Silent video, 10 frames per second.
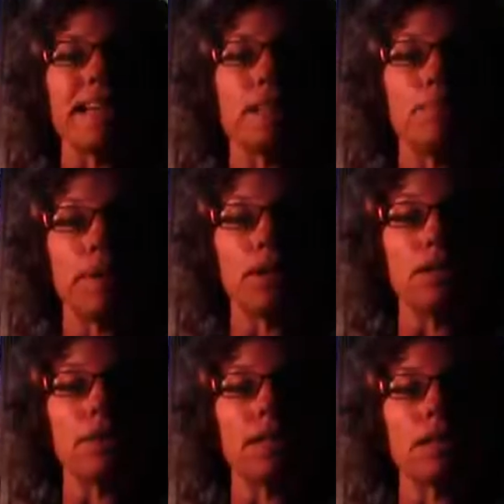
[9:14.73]

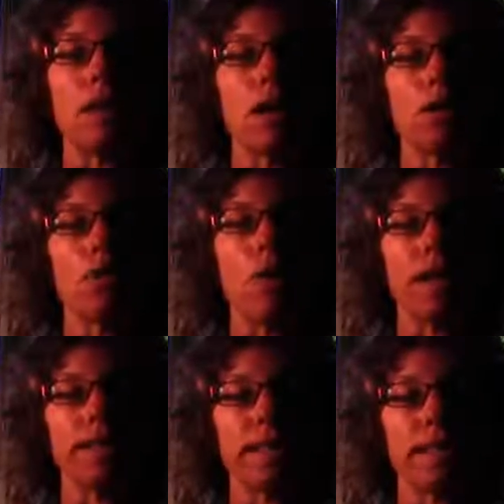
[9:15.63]
experiments, not
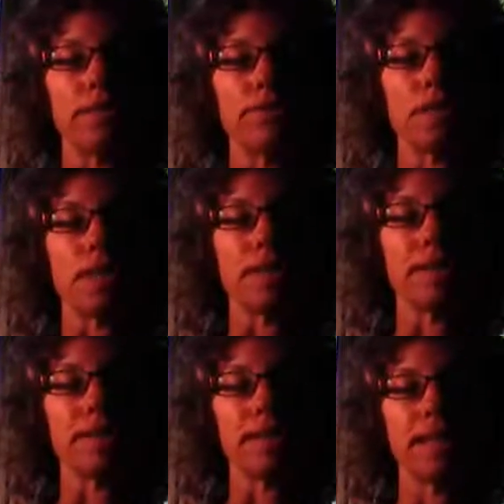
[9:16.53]
qualitative
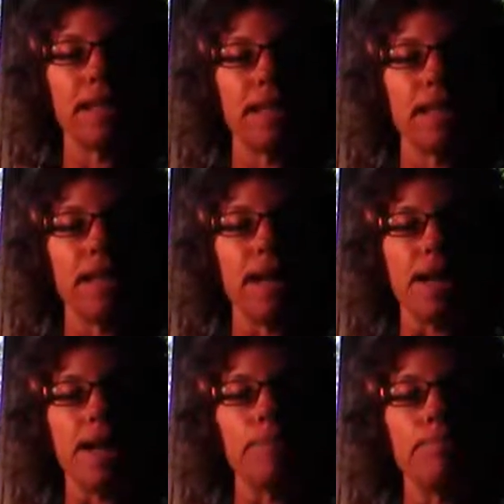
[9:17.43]
studies.
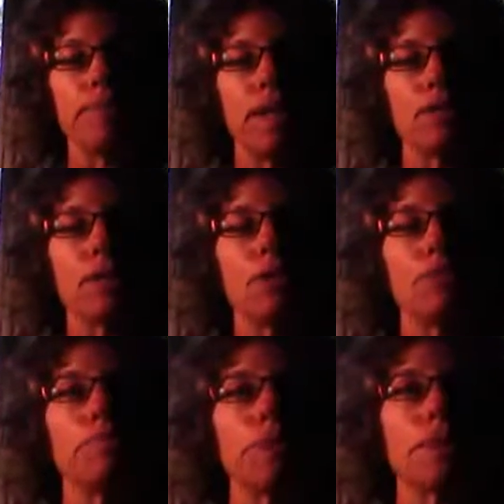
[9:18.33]
And
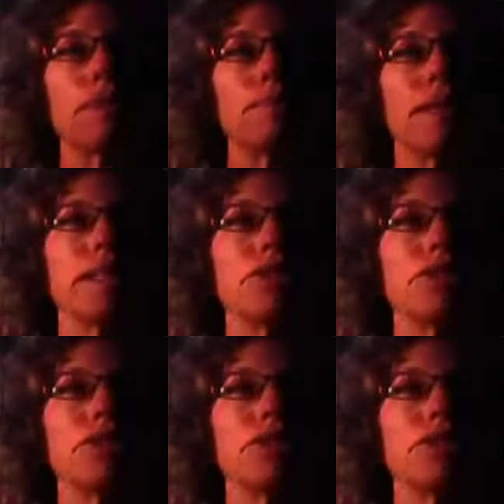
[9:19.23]
so participant